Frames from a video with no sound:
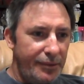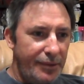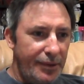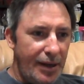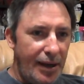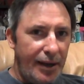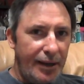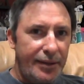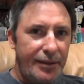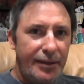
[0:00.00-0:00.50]

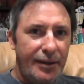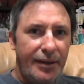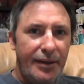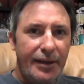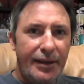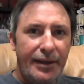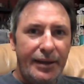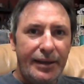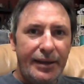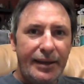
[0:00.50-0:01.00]
not
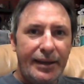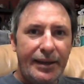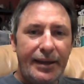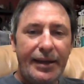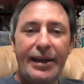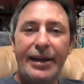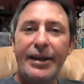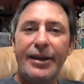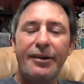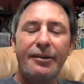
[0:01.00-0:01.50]

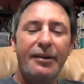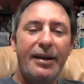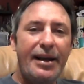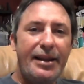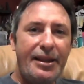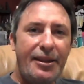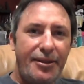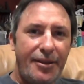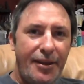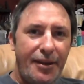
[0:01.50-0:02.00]
hear
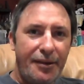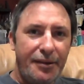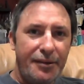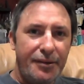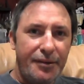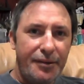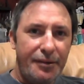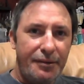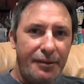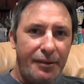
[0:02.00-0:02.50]

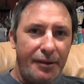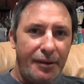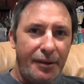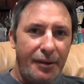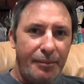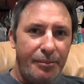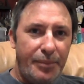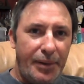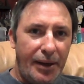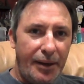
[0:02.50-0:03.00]
anything
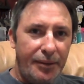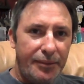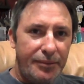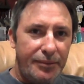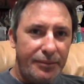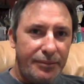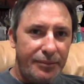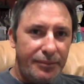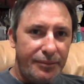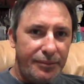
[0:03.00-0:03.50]
about